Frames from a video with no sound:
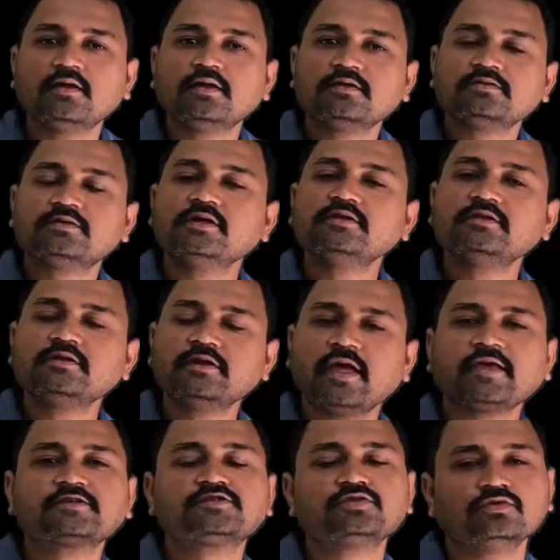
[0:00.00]
then the
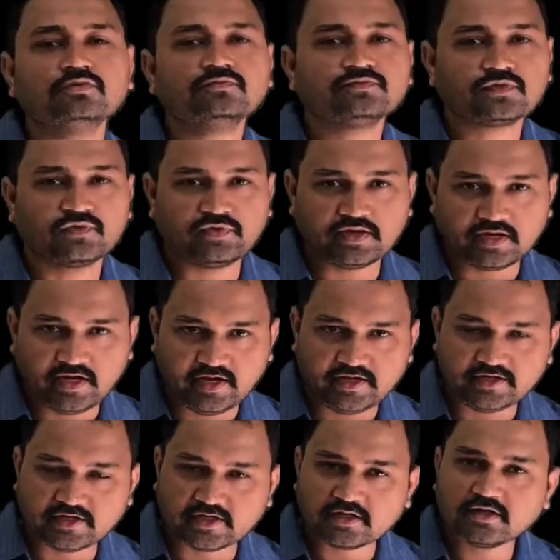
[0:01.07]
next 2 will
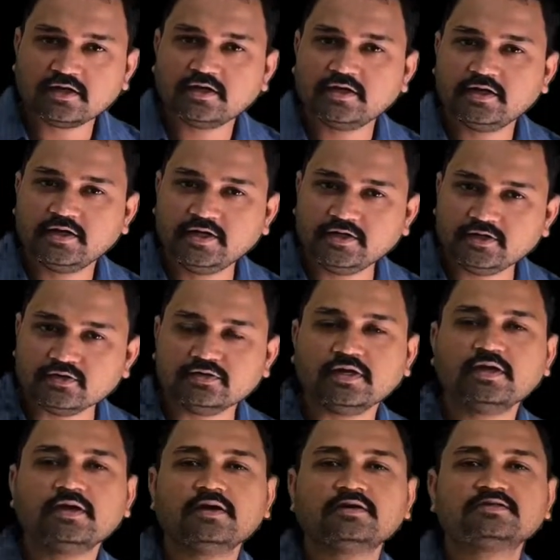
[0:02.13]
enter into the
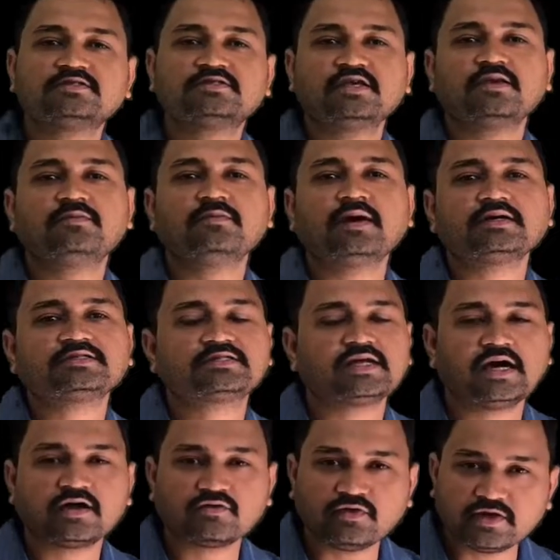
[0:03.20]
sigma
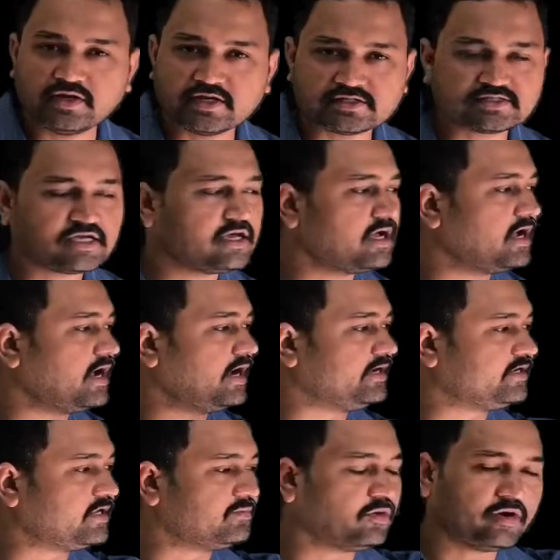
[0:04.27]
star 1s
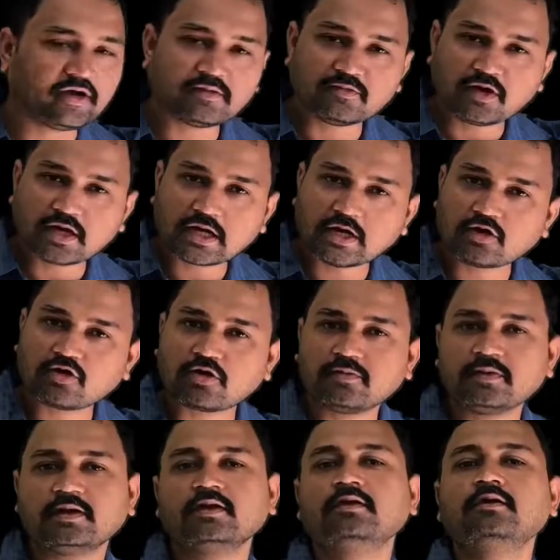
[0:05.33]
antibonding molecular
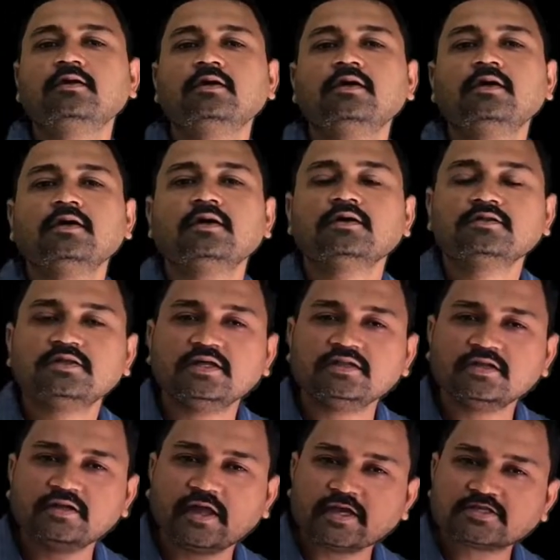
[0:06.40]
orbital, then the
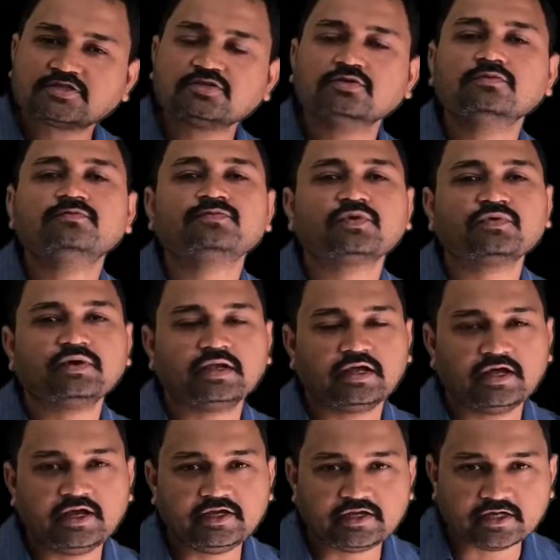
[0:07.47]
next 2 will
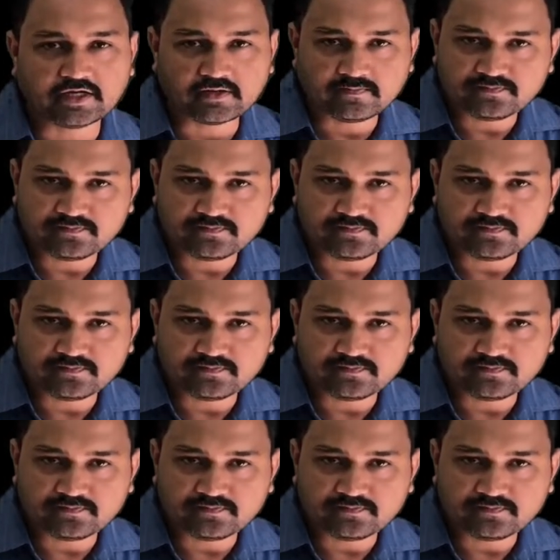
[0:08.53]
enter